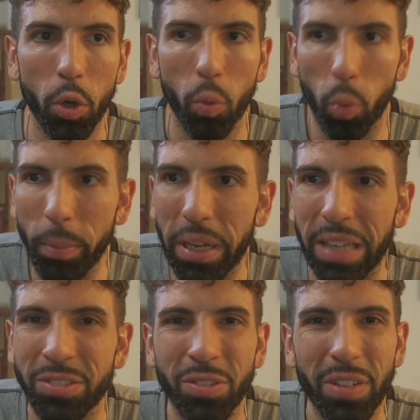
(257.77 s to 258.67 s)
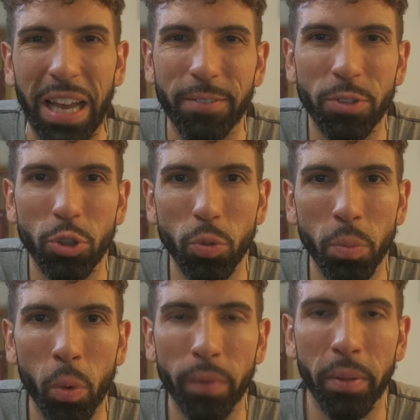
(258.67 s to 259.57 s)
women has to have to do
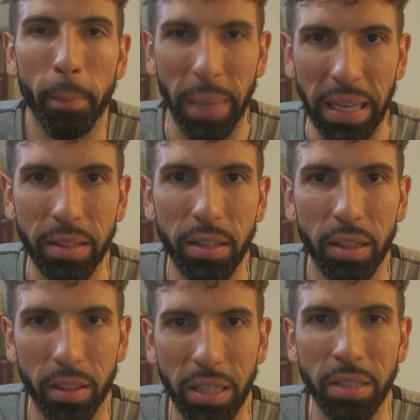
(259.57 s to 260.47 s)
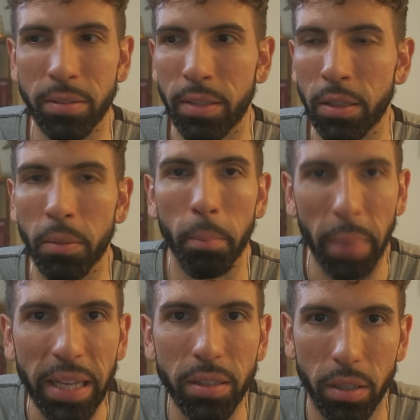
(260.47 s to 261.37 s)
more of the manly things than the
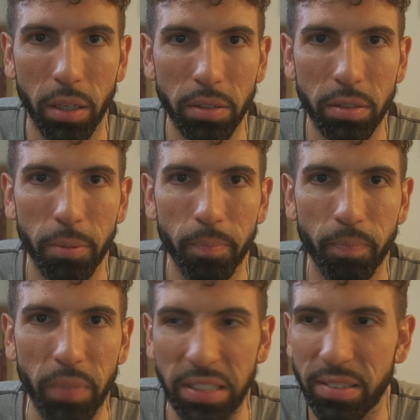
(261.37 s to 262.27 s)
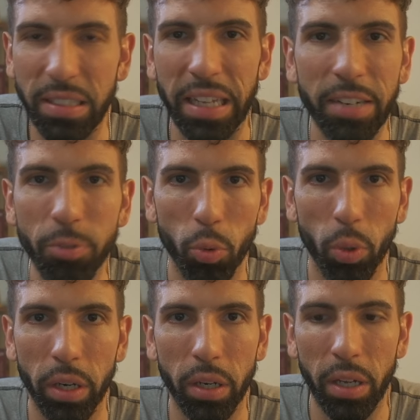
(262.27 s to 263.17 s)
man does i see that everywhere